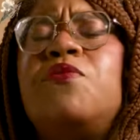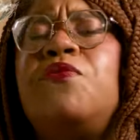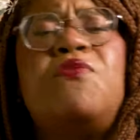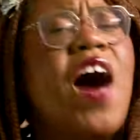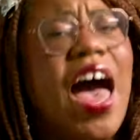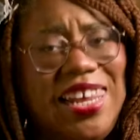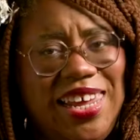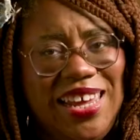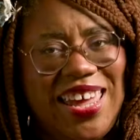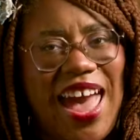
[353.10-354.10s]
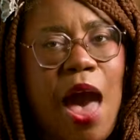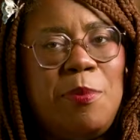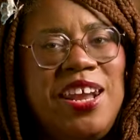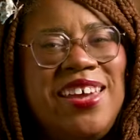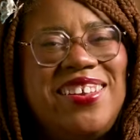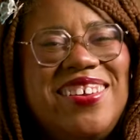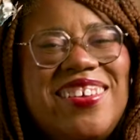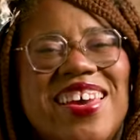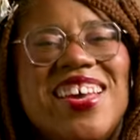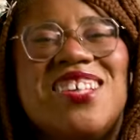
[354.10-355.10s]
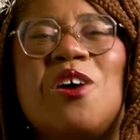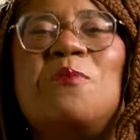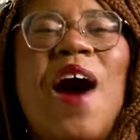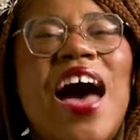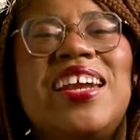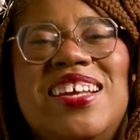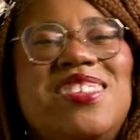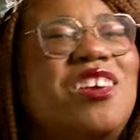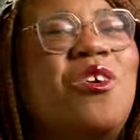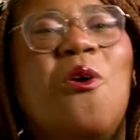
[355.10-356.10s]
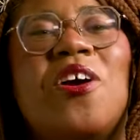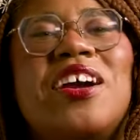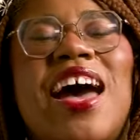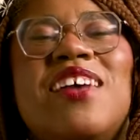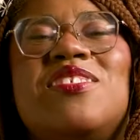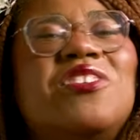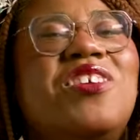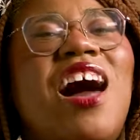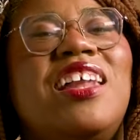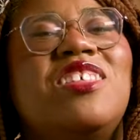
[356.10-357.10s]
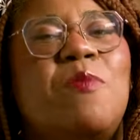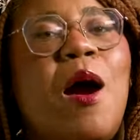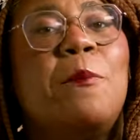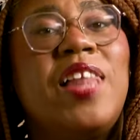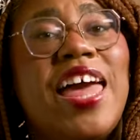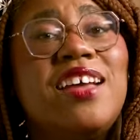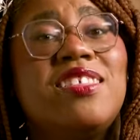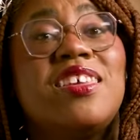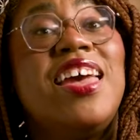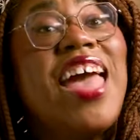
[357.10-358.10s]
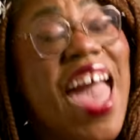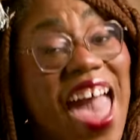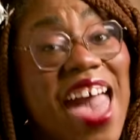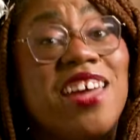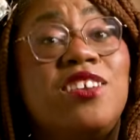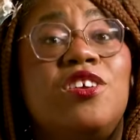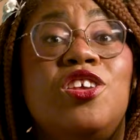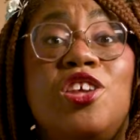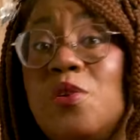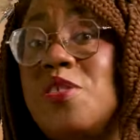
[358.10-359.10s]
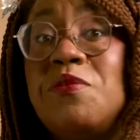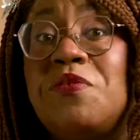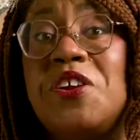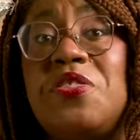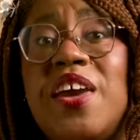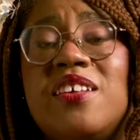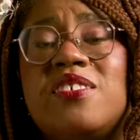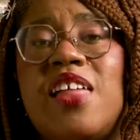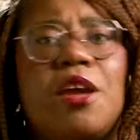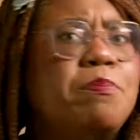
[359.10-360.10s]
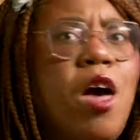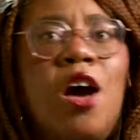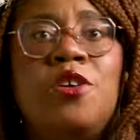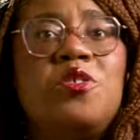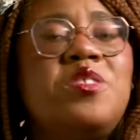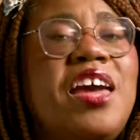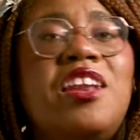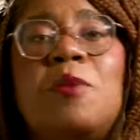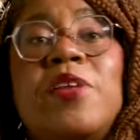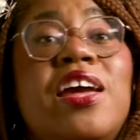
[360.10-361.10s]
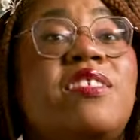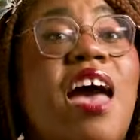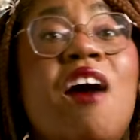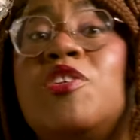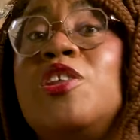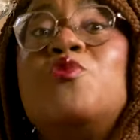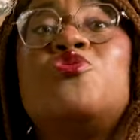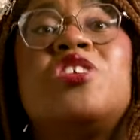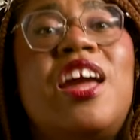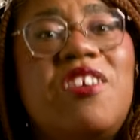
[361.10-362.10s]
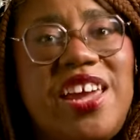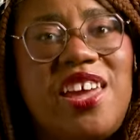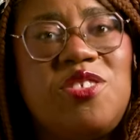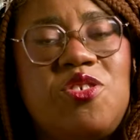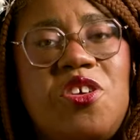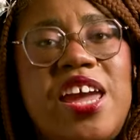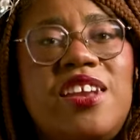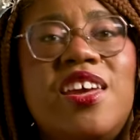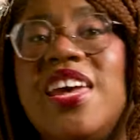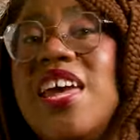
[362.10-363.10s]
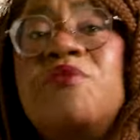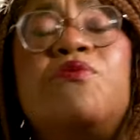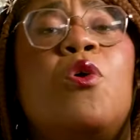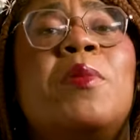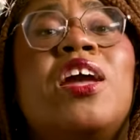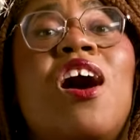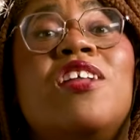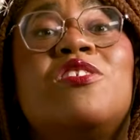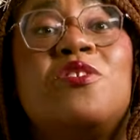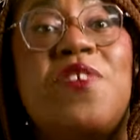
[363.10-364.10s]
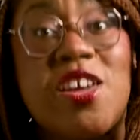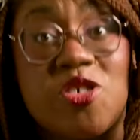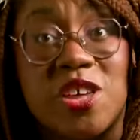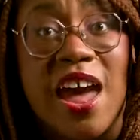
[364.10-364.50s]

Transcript: filing cabinet, so botanists can organize their knowledge about plants and use it for things like understanding plants' evolutionary history and informing conservation